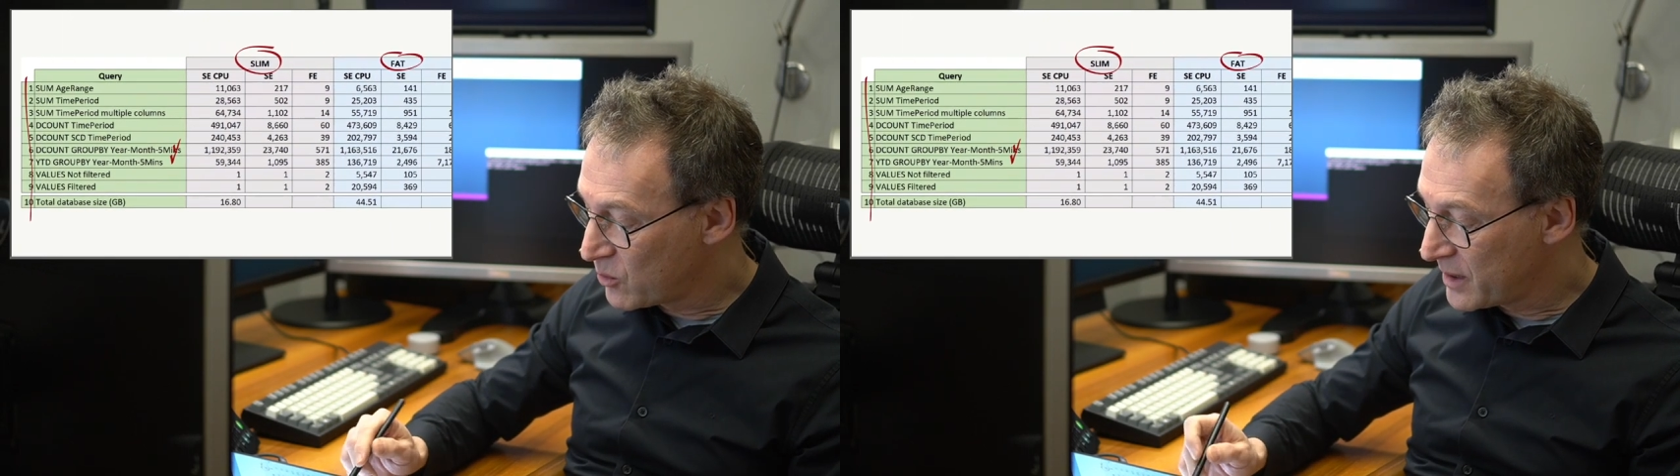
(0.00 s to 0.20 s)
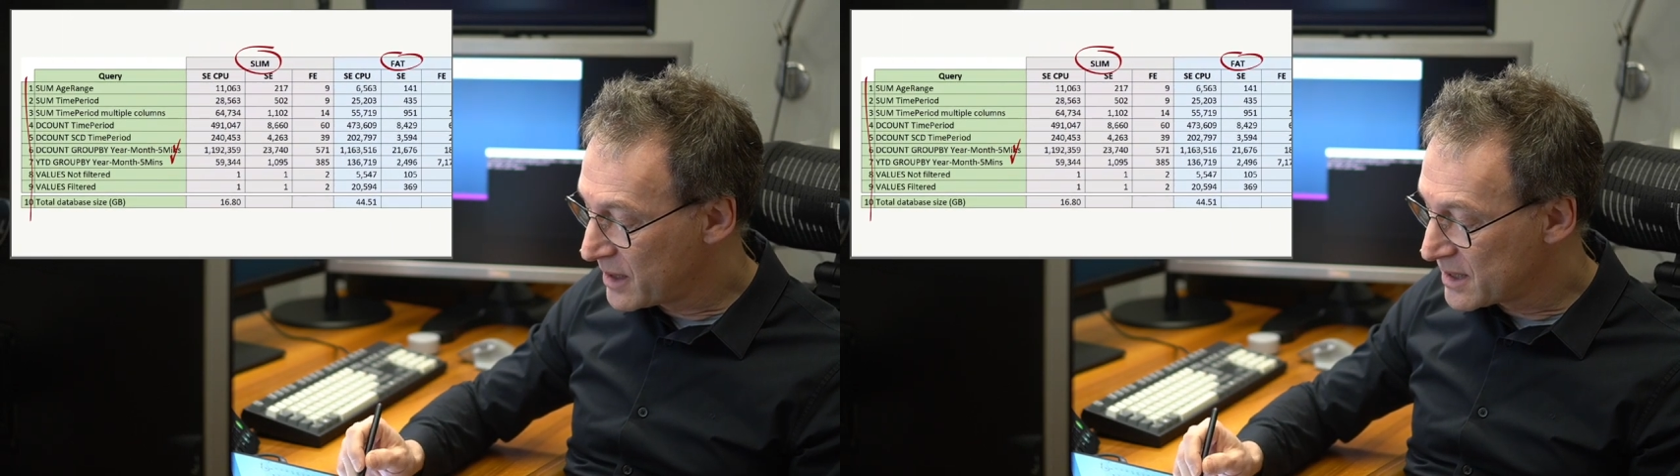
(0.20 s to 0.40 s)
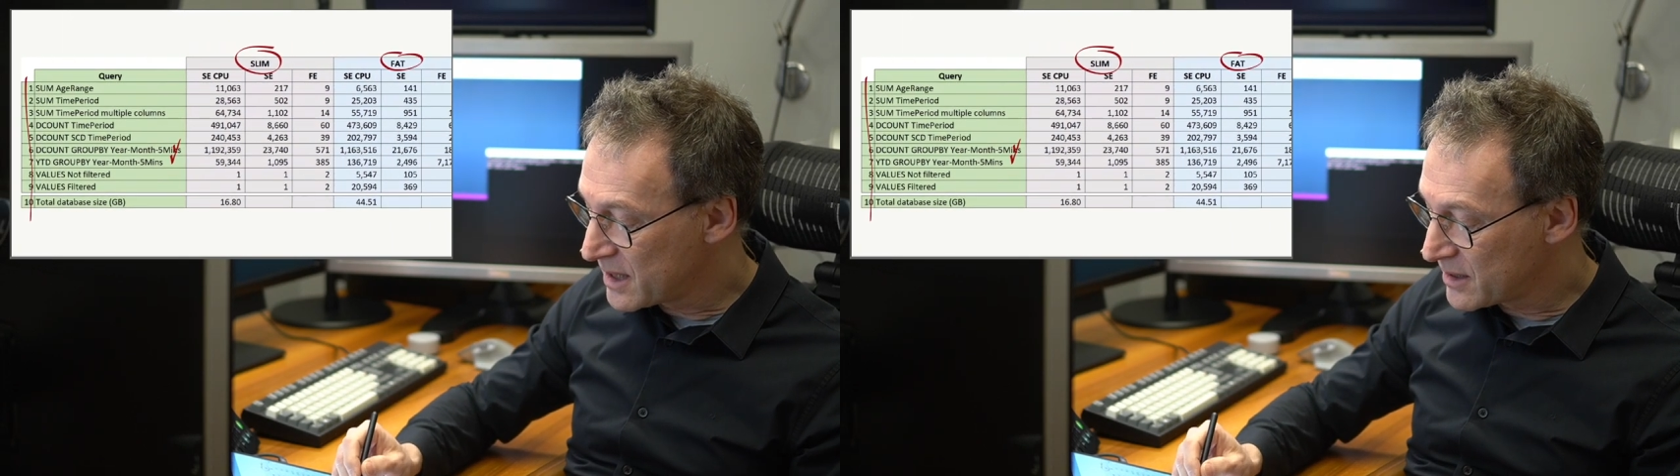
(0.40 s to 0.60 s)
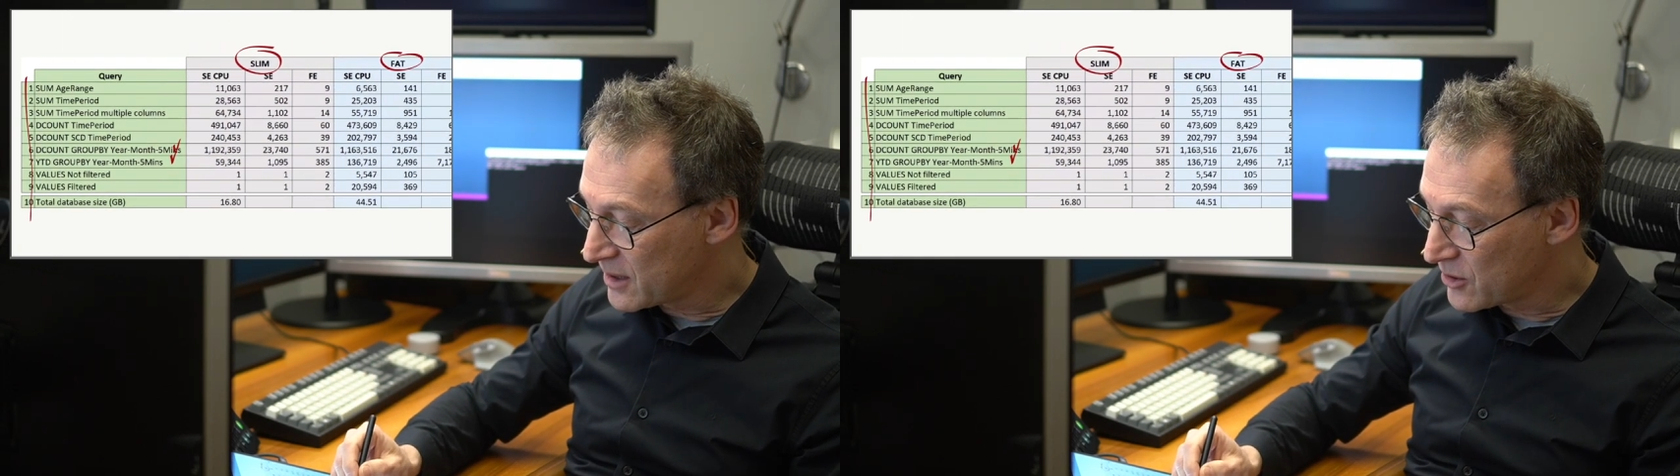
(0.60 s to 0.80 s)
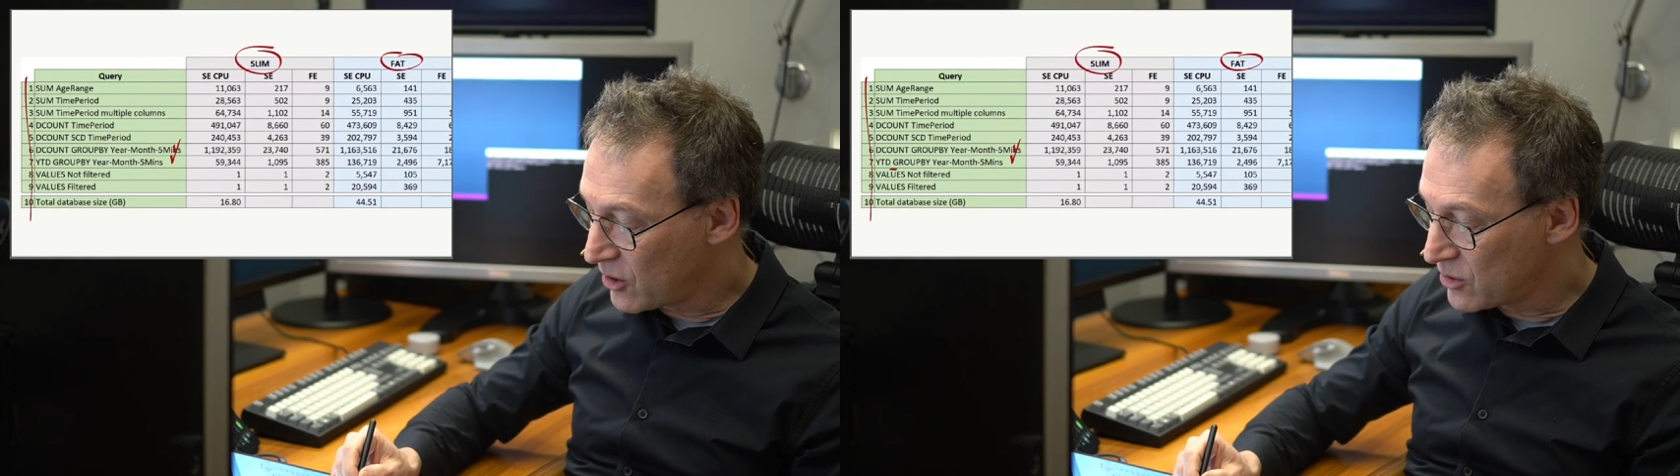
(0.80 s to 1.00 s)
queries
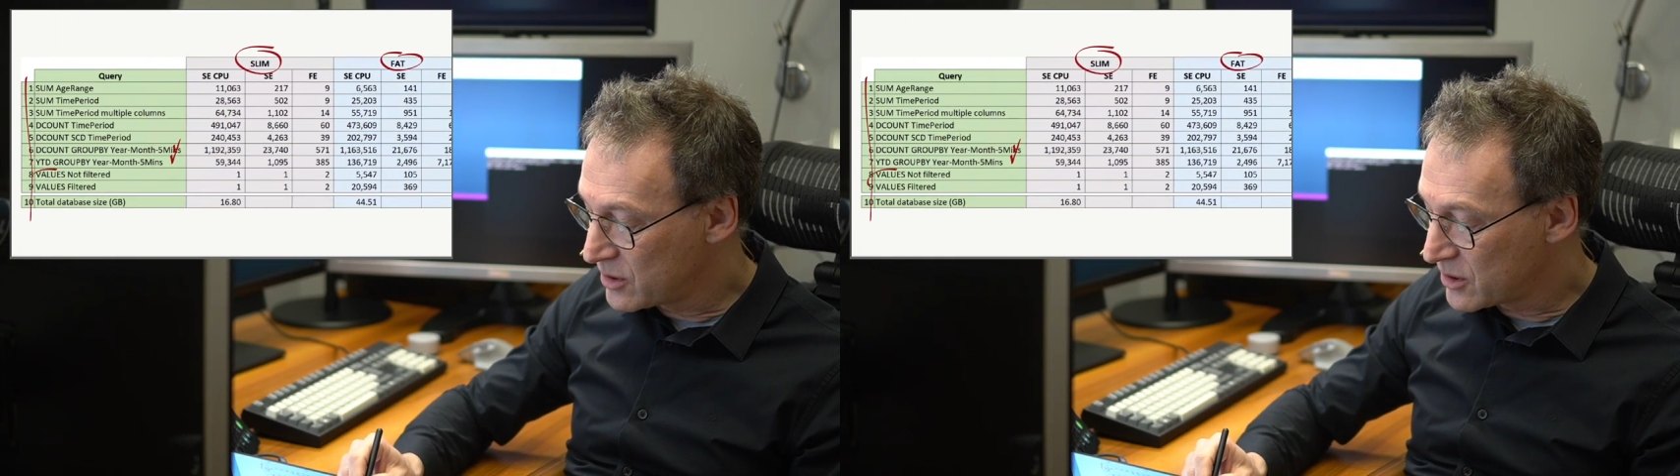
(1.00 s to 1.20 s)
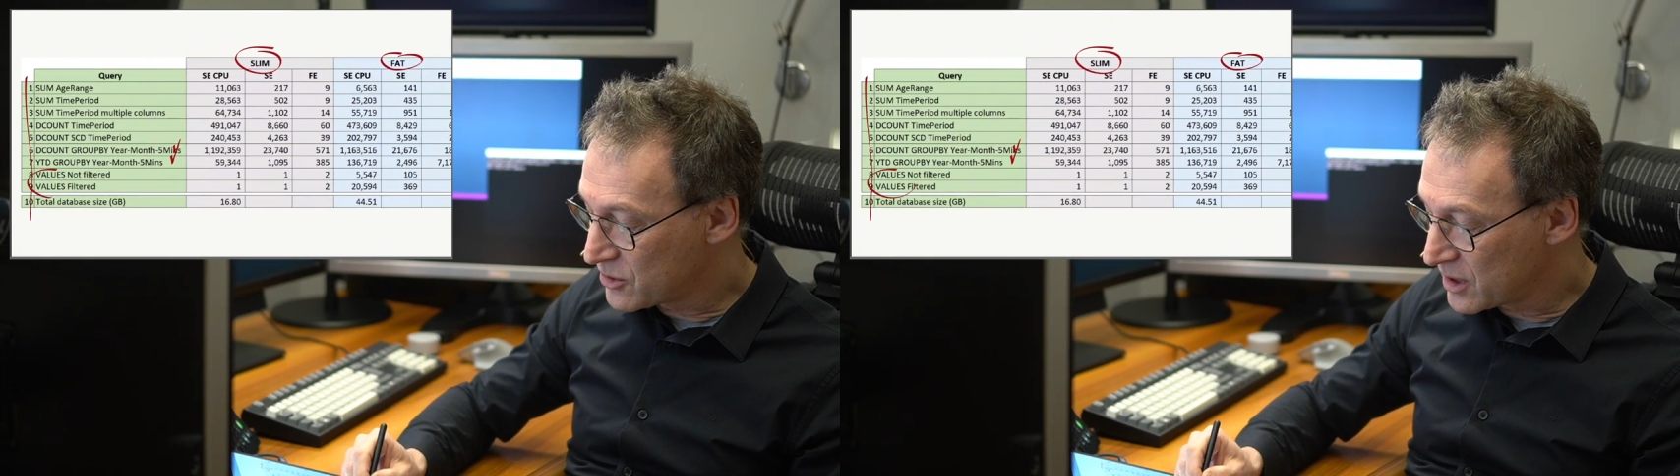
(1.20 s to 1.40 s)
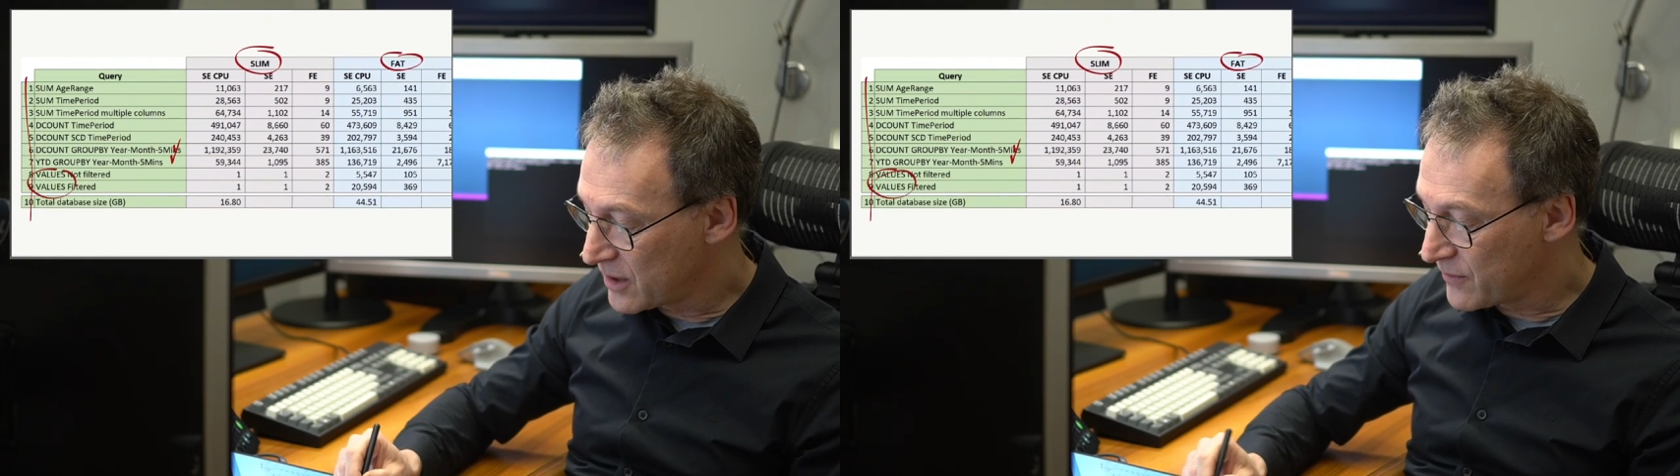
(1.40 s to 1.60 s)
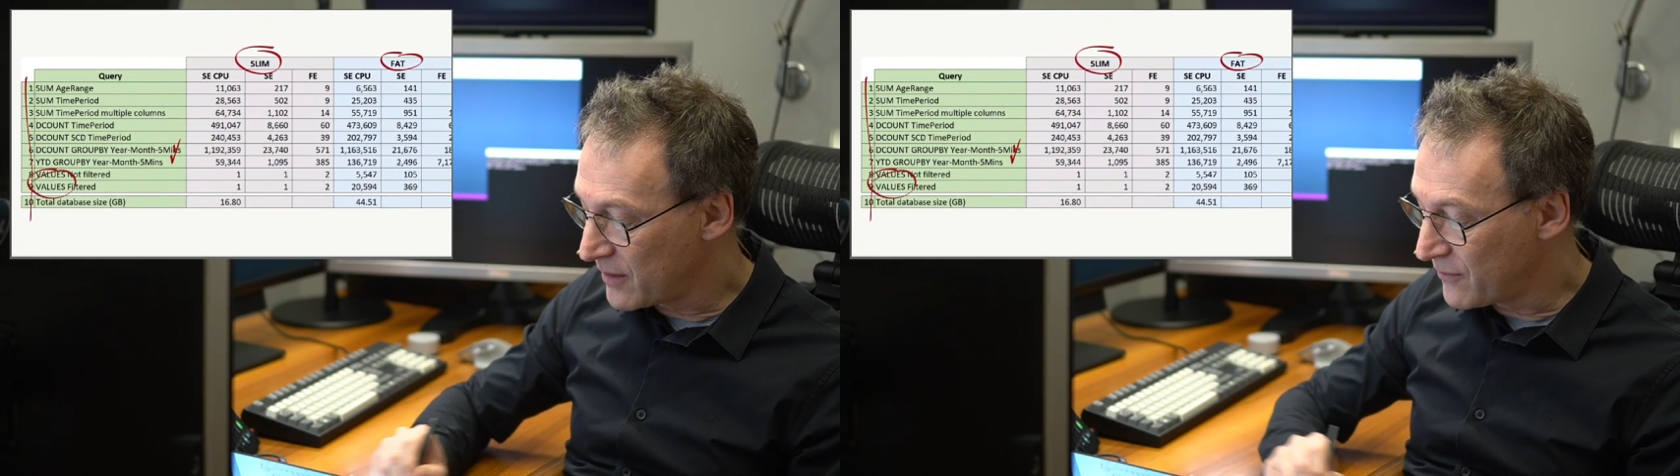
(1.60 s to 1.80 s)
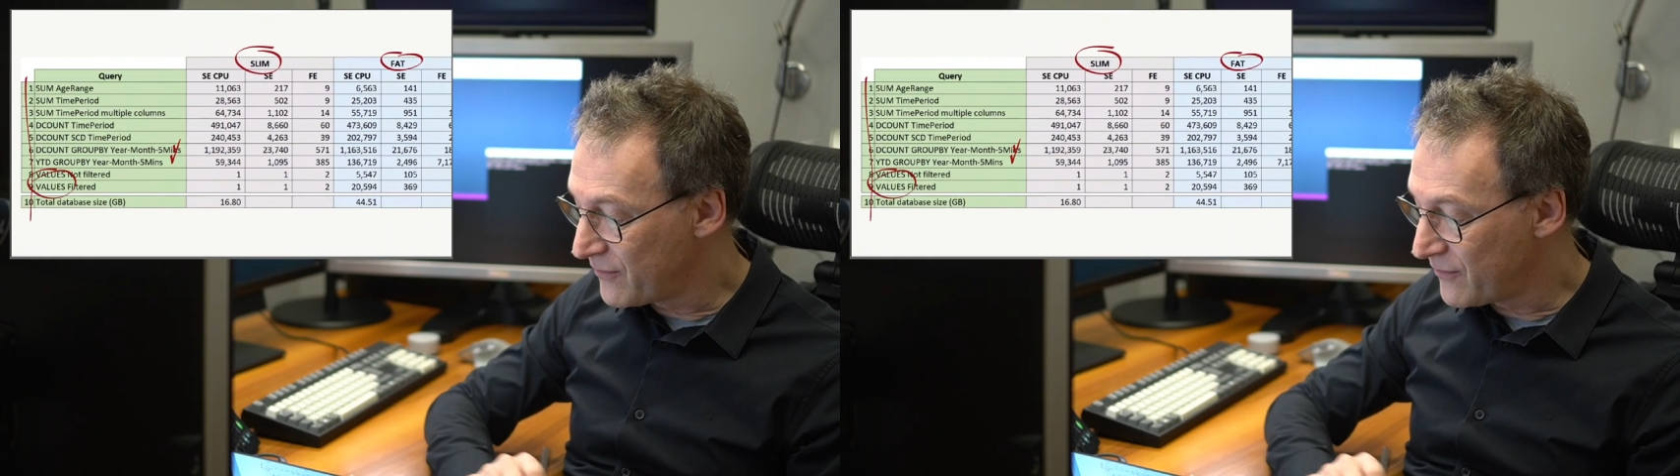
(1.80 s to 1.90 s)
that only retrieve